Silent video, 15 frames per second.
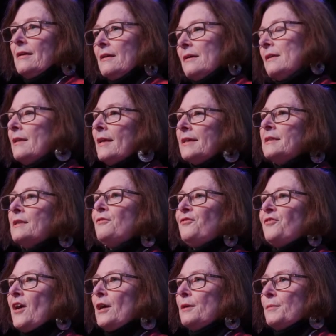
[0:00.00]
Collective
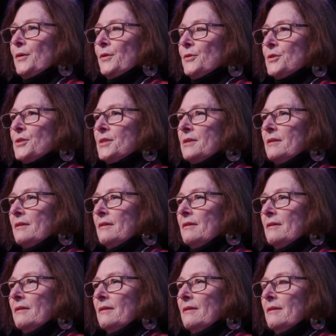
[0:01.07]
farmers
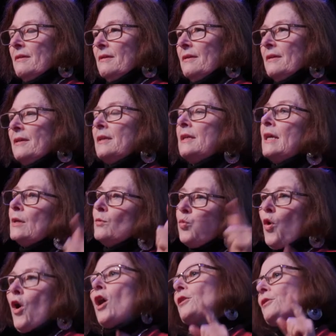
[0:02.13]
need
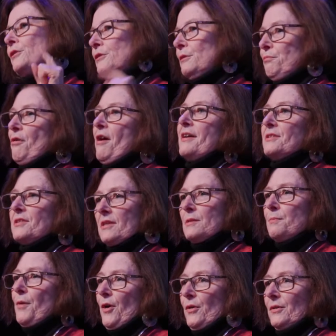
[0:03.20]
water to process
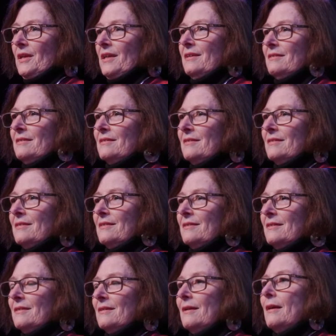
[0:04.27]
barley.
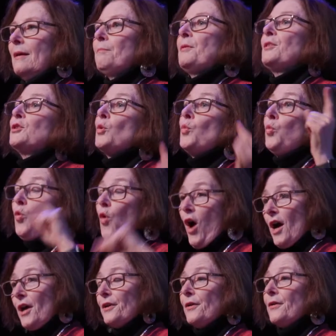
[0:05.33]
But the
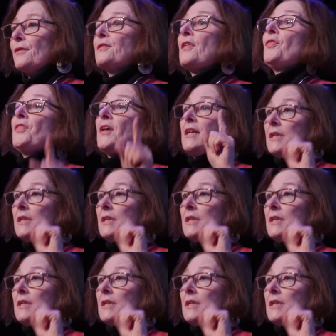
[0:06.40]
water that they